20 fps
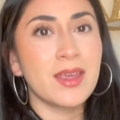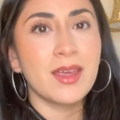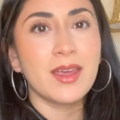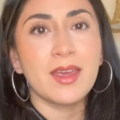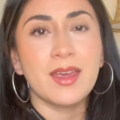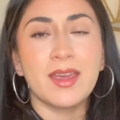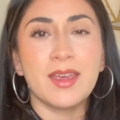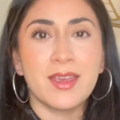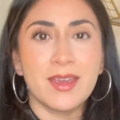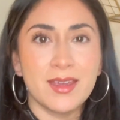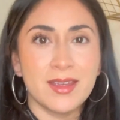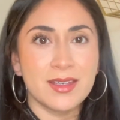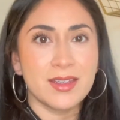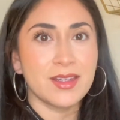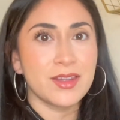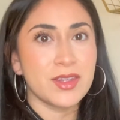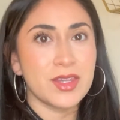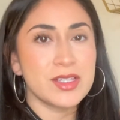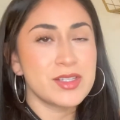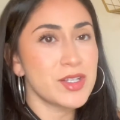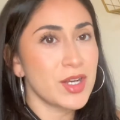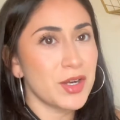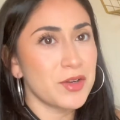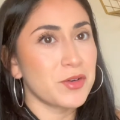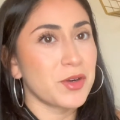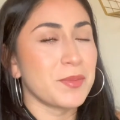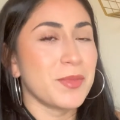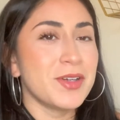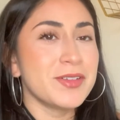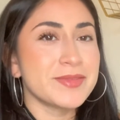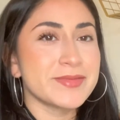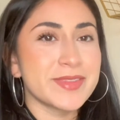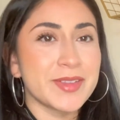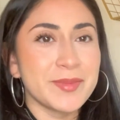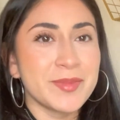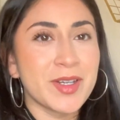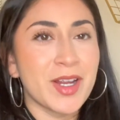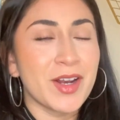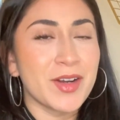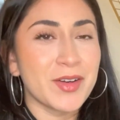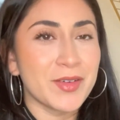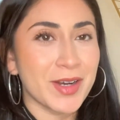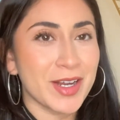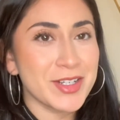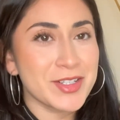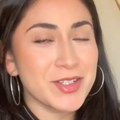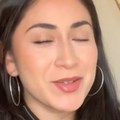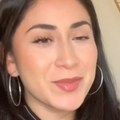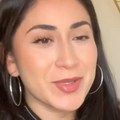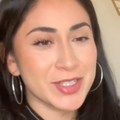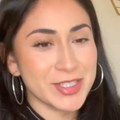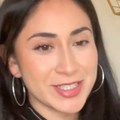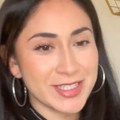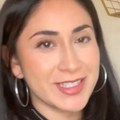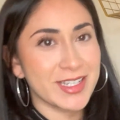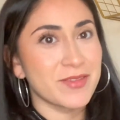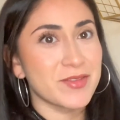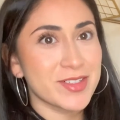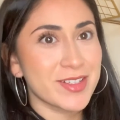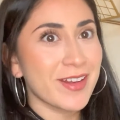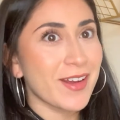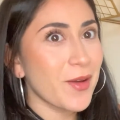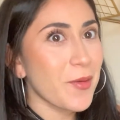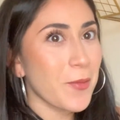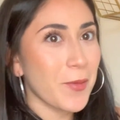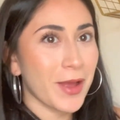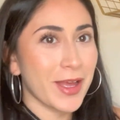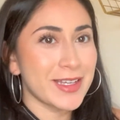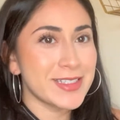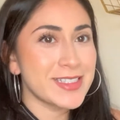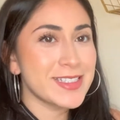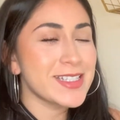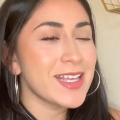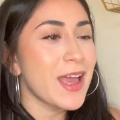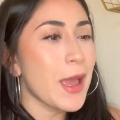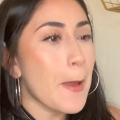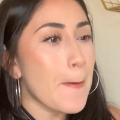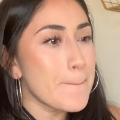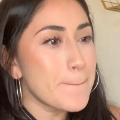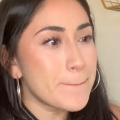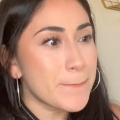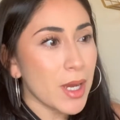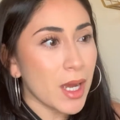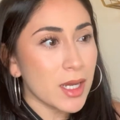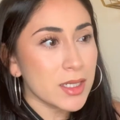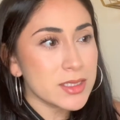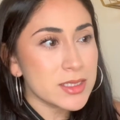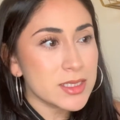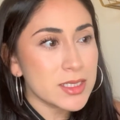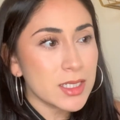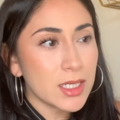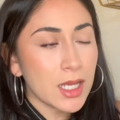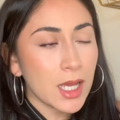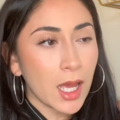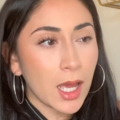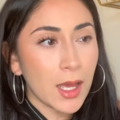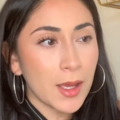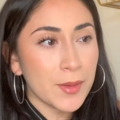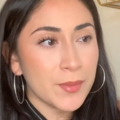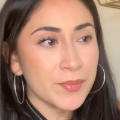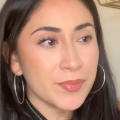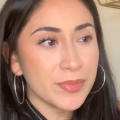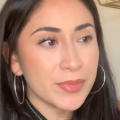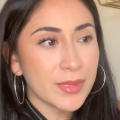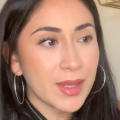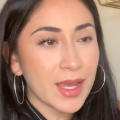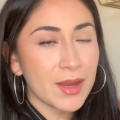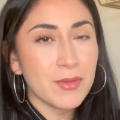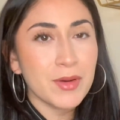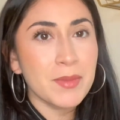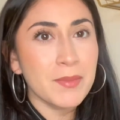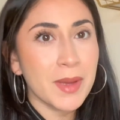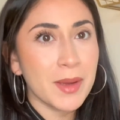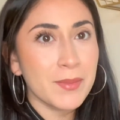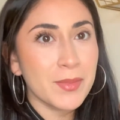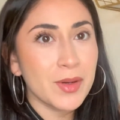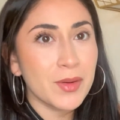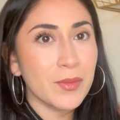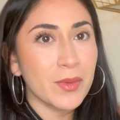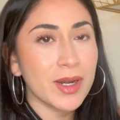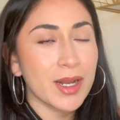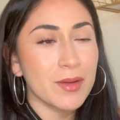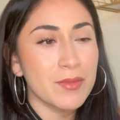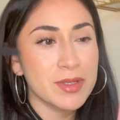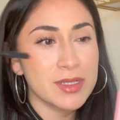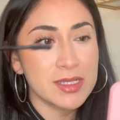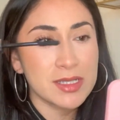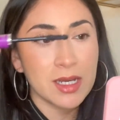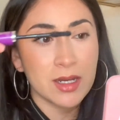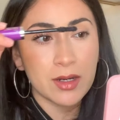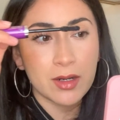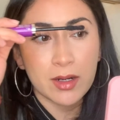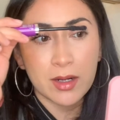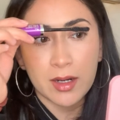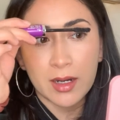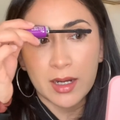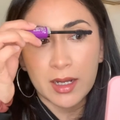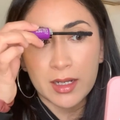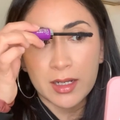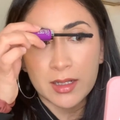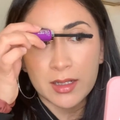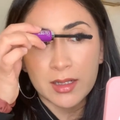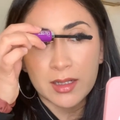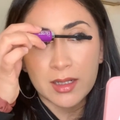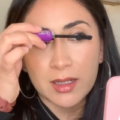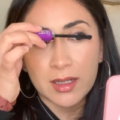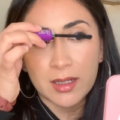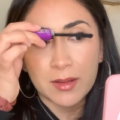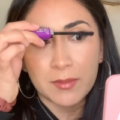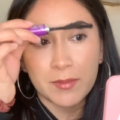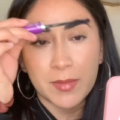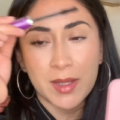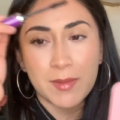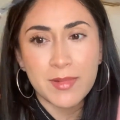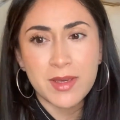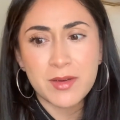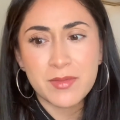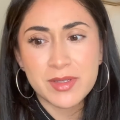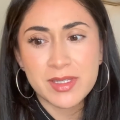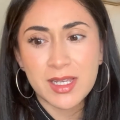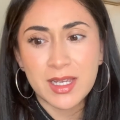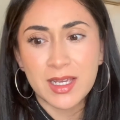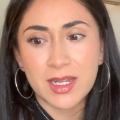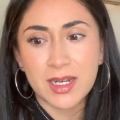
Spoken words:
And that's not normal. I'm not a rational person. Never said I was. But I remember when I was younger, and maybe it was like